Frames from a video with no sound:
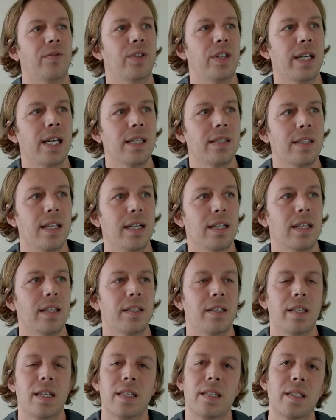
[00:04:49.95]
Do you guys think
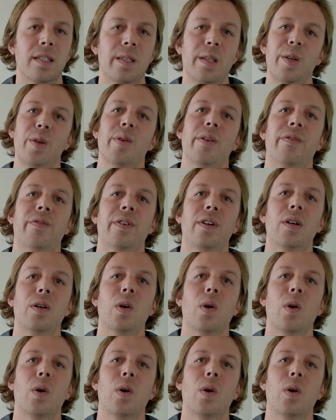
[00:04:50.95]
that this is a UFO,